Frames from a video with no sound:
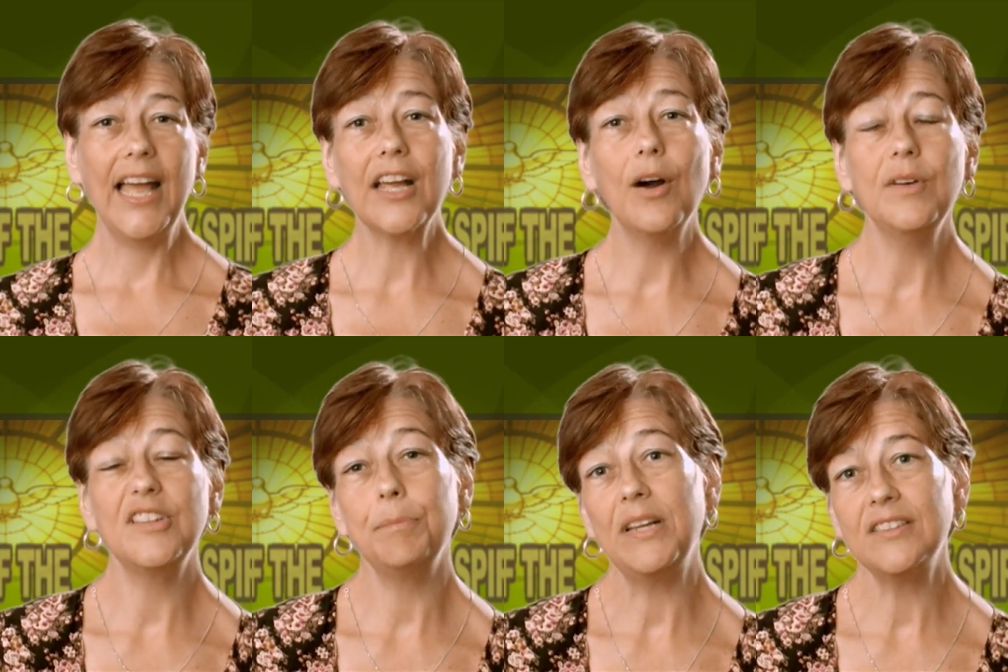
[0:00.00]
and going
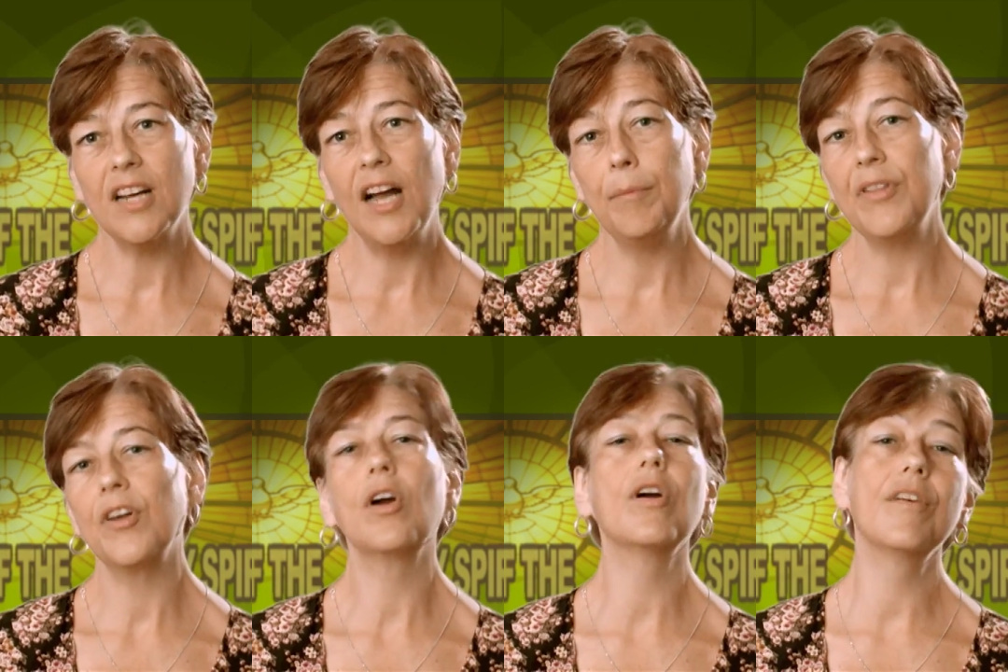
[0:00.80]
to spend time with
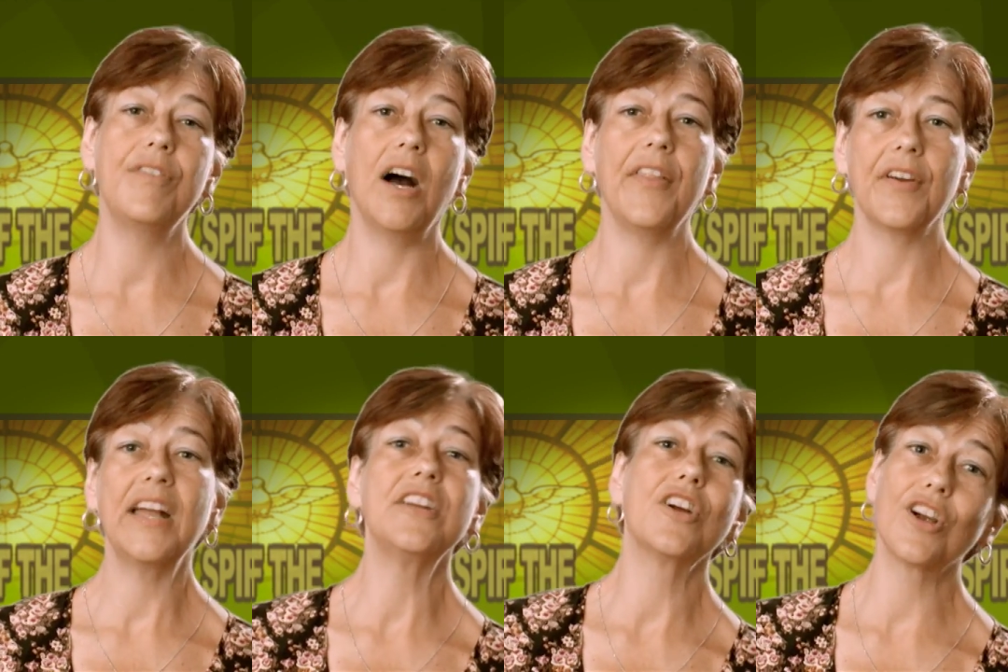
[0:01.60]
her father
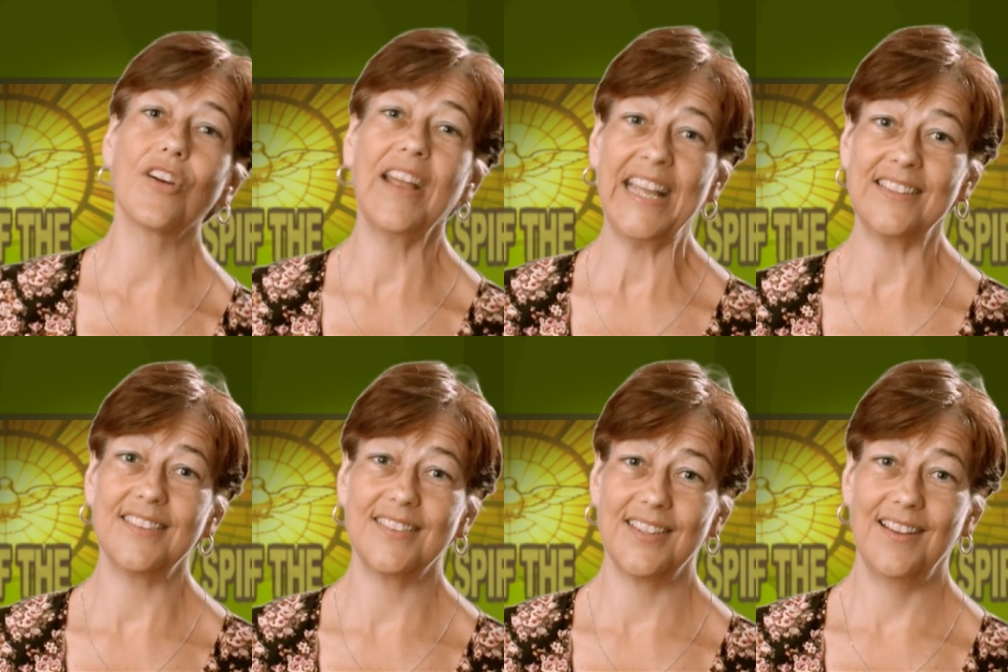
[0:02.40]
and her
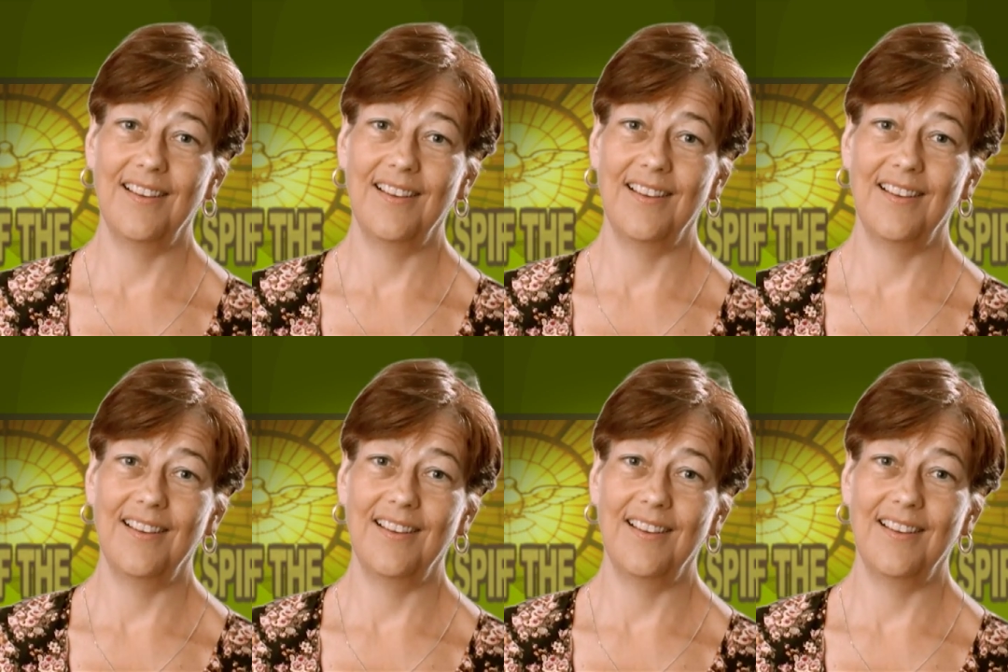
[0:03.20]
aunts.